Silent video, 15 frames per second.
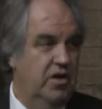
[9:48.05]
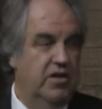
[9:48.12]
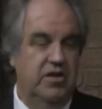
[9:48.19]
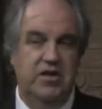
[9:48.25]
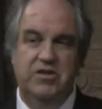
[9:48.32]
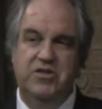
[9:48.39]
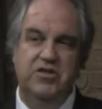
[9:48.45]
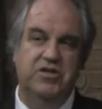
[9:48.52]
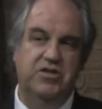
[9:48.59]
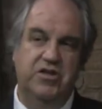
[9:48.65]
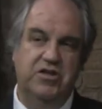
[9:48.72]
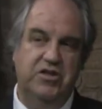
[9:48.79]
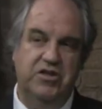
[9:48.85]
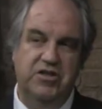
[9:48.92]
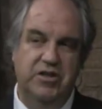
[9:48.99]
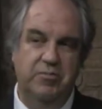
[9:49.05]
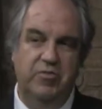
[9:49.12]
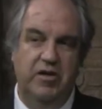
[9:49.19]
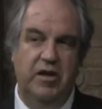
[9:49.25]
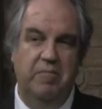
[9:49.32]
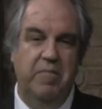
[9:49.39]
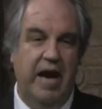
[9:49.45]
This is just
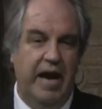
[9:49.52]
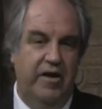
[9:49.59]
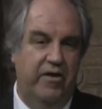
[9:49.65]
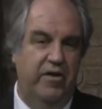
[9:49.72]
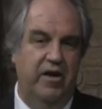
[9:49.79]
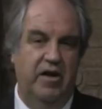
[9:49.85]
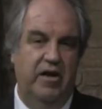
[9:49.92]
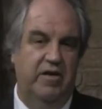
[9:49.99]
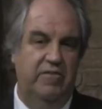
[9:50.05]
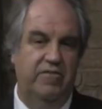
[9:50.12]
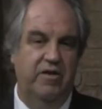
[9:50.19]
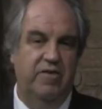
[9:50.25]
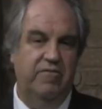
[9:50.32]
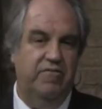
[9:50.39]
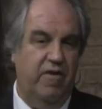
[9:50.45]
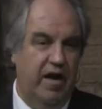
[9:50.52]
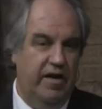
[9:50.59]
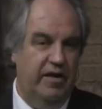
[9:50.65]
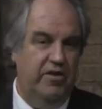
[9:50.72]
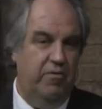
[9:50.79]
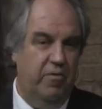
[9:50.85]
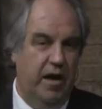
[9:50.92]
simply a matter of
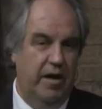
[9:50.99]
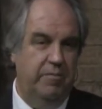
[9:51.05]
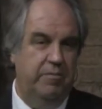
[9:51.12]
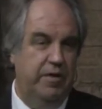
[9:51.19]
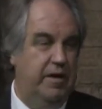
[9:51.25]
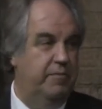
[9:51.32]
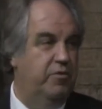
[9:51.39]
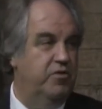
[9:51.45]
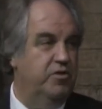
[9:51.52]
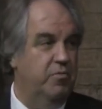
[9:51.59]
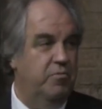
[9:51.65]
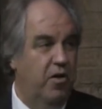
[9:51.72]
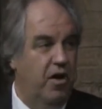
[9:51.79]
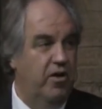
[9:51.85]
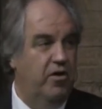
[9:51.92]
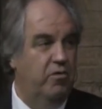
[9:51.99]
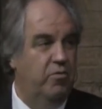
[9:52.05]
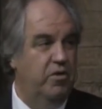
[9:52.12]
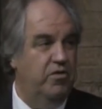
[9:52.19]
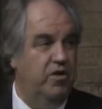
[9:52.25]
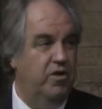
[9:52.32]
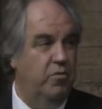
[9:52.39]
finding the right people to partner
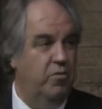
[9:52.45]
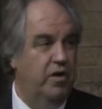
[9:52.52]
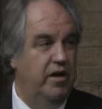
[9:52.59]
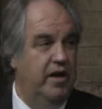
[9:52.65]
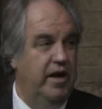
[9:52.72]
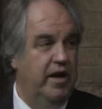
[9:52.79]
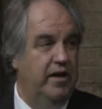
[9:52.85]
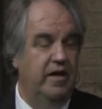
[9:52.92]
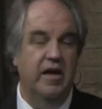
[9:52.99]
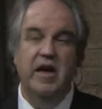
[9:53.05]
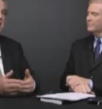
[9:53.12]
with mm-hmm. on the one hand,